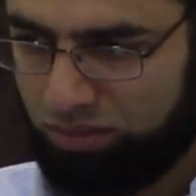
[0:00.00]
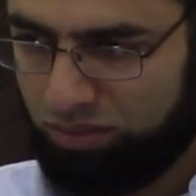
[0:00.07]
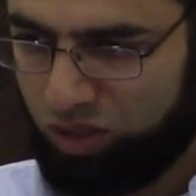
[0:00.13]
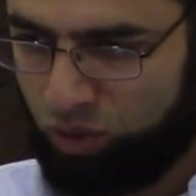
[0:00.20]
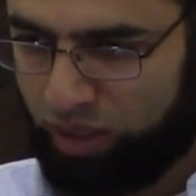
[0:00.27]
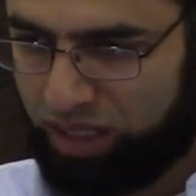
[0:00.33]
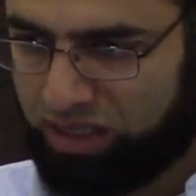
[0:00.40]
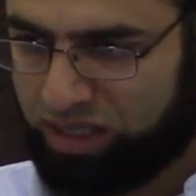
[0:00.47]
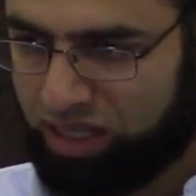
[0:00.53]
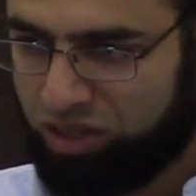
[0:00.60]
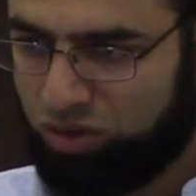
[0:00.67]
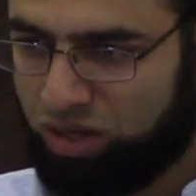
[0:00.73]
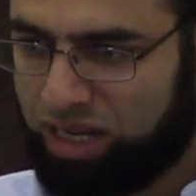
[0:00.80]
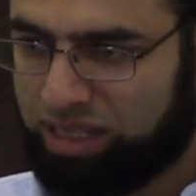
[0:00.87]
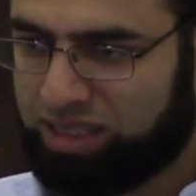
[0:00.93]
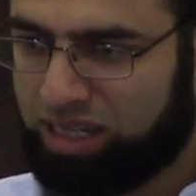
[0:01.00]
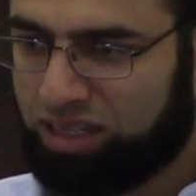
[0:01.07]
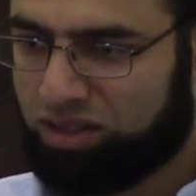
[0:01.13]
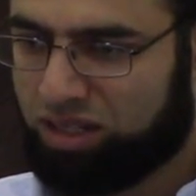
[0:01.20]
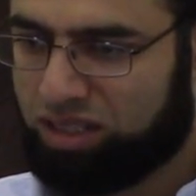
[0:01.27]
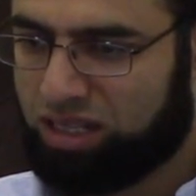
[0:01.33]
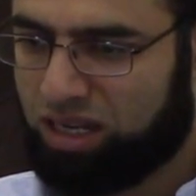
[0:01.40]
where Sayyiduna Zayd
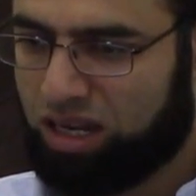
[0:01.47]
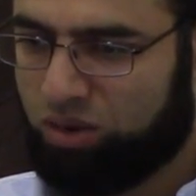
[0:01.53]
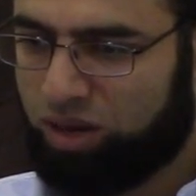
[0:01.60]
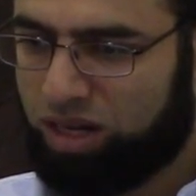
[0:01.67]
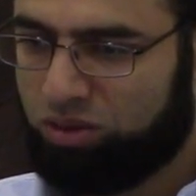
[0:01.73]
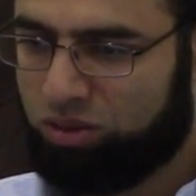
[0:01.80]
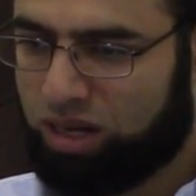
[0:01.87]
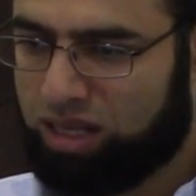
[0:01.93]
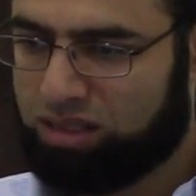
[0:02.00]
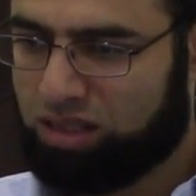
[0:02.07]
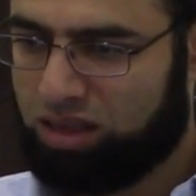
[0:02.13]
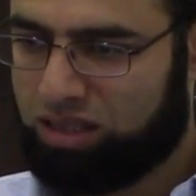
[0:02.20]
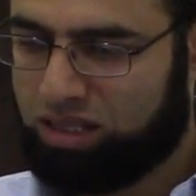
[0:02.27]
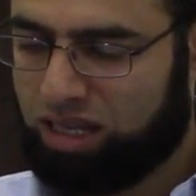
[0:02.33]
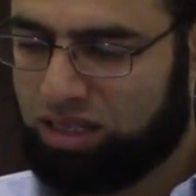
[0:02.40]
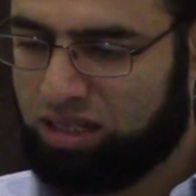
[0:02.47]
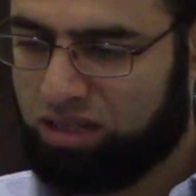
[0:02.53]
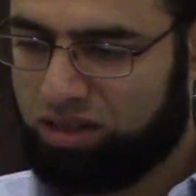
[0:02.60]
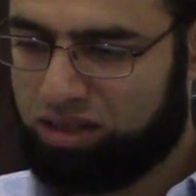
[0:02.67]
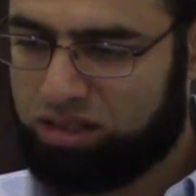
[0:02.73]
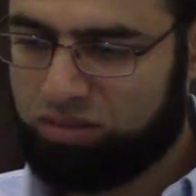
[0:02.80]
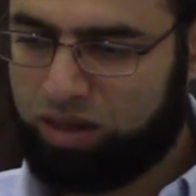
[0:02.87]
radiallahu anhu as in this hadith
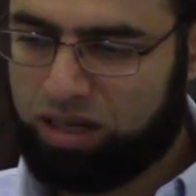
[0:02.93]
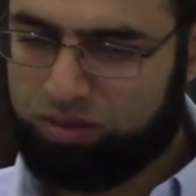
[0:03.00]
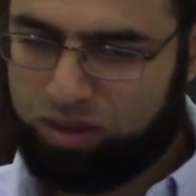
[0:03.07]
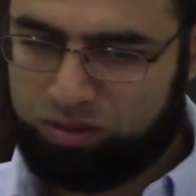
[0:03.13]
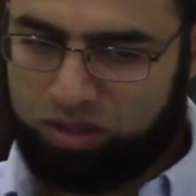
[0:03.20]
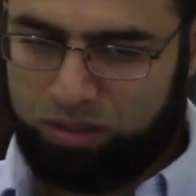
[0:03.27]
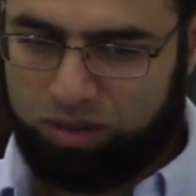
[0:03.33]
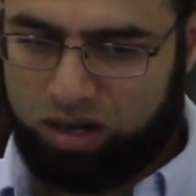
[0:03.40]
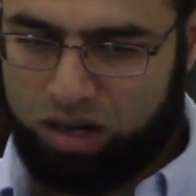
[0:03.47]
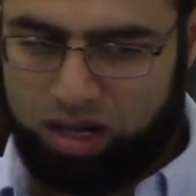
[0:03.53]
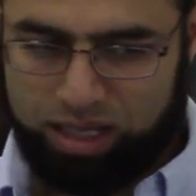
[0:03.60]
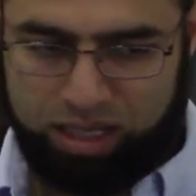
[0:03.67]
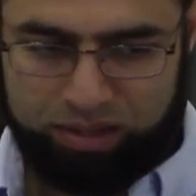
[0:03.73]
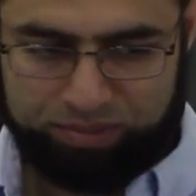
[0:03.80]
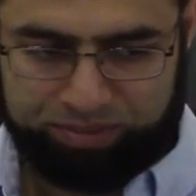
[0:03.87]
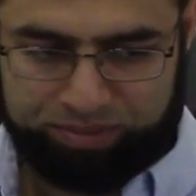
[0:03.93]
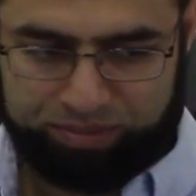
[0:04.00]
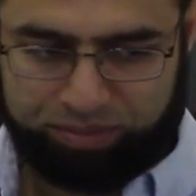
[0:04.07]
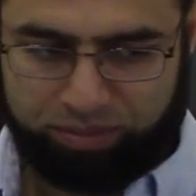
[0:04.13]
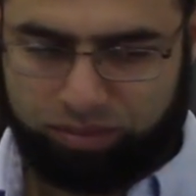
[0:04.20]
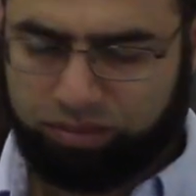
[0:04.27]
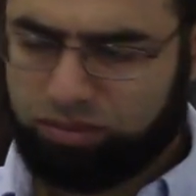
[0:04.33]
narrated by Imam Tabarani
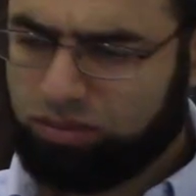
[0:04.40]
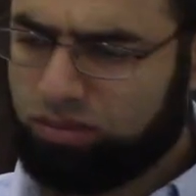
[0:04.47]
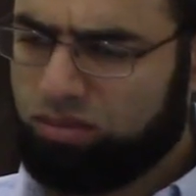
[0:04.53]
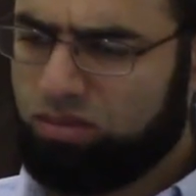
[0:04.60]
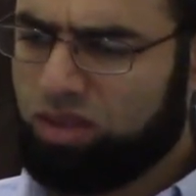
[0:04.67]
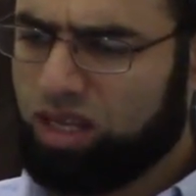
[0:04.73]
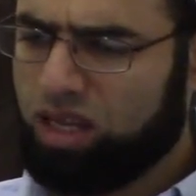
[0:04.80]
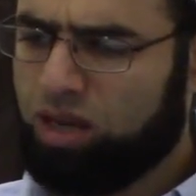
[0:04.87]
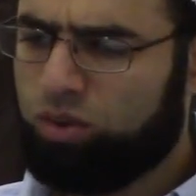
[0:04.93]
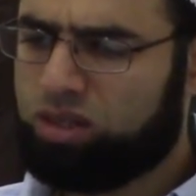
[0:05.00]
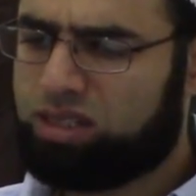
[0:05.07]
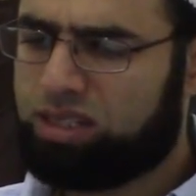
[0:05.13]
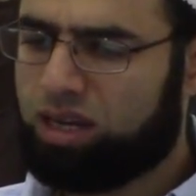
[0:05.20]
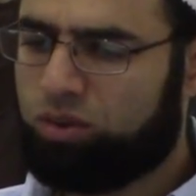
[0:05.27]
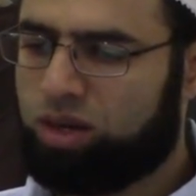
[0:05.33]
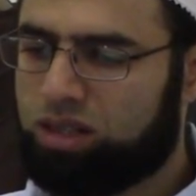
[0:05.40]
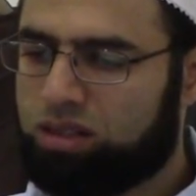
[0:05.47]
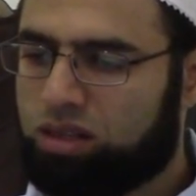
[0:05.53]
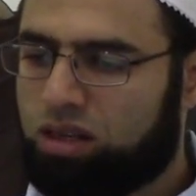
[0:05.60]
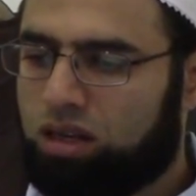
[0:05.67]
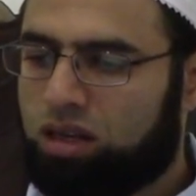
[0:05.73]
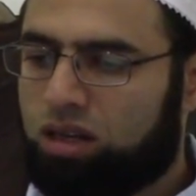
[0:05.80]
he will say
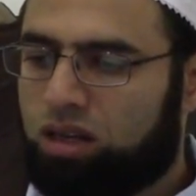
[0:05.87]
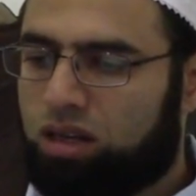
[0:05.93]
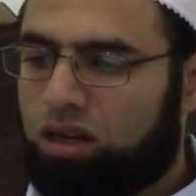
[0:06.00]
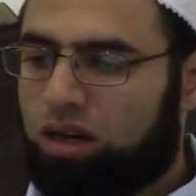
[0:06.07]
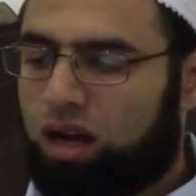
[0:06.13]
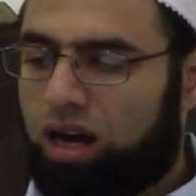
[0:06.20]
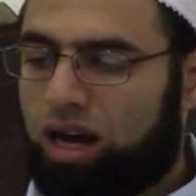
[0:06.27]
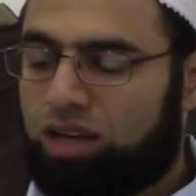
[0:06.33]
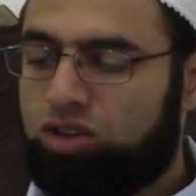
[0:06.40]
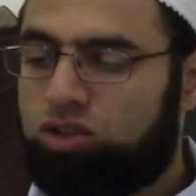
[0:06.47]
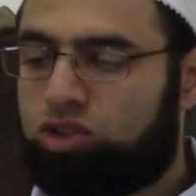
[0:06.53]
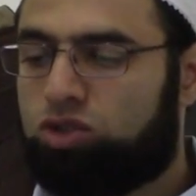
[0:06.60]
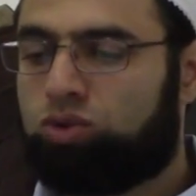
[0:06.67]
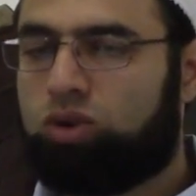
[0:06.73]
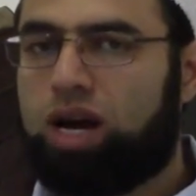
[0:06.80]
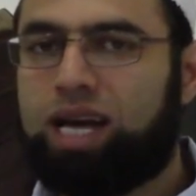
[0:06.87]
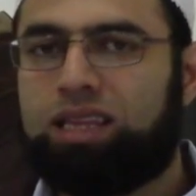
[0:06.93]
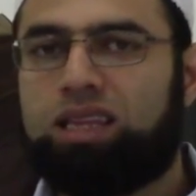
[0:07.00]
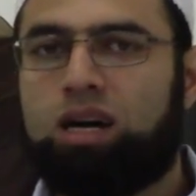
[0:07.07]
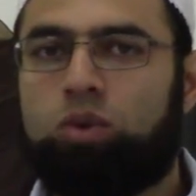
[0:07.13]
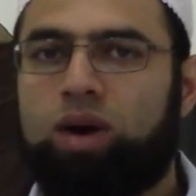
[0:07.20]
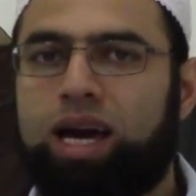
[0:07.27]
what? I used to write
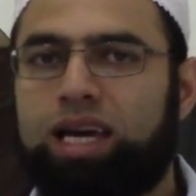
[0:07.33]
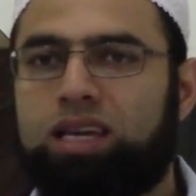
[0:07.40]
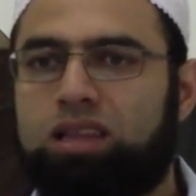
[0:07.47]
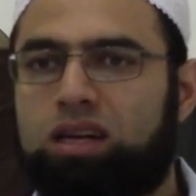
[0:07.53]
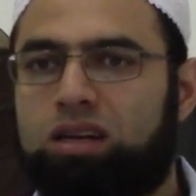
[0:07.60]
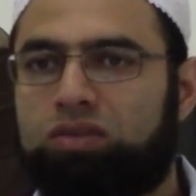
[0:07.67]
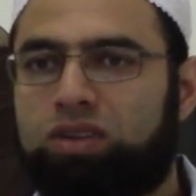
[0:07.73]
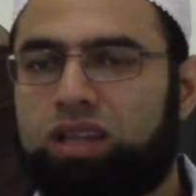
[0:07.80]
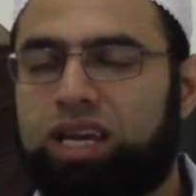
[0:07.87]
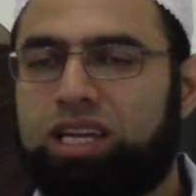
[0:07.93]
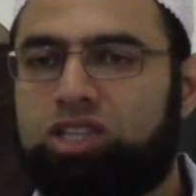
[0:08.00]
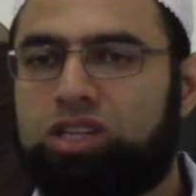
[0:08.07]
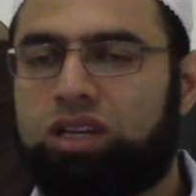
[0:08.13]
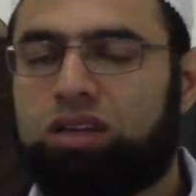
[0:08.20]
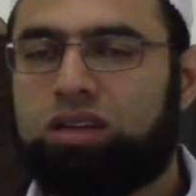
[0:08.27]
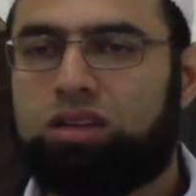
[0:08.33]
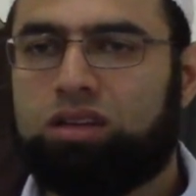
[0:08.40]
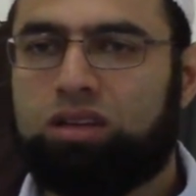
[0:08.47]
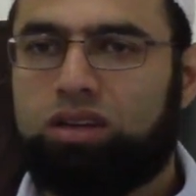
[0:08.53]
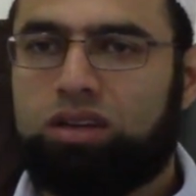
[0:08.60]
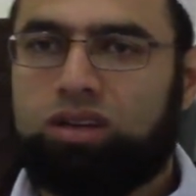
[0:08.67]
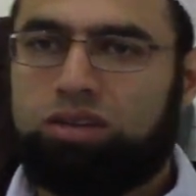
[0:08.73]
the wahi, the revelation,
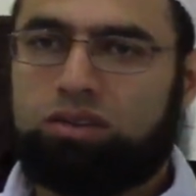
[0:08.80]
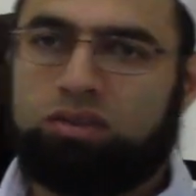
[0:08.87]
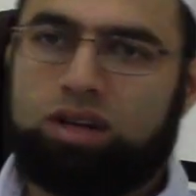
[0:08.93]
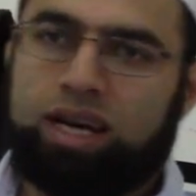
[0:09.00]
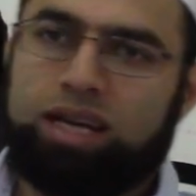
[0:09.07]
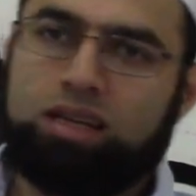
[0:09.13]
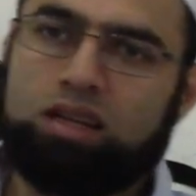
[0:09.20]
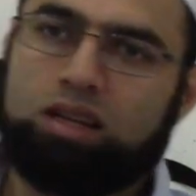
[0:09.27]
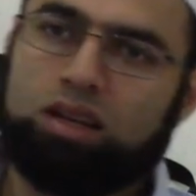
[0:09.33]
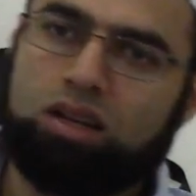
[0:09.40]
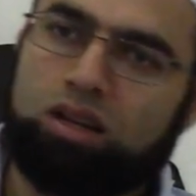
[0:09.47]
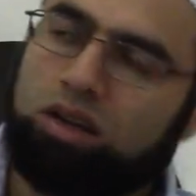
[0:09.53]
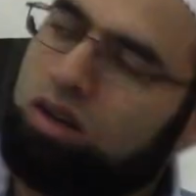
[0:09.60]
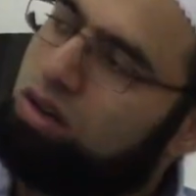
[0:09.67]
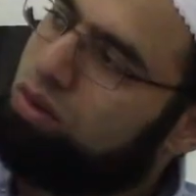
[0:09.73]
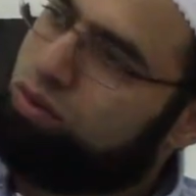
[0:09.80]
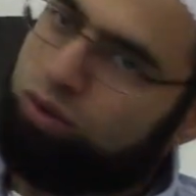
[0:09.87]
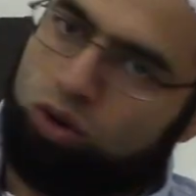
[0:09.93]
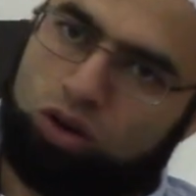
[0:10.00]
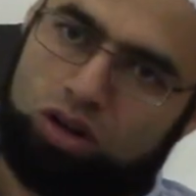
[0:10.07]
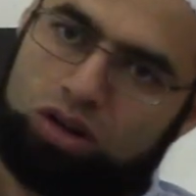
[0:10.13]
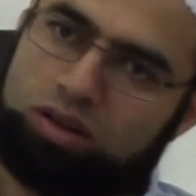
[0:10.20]
right? For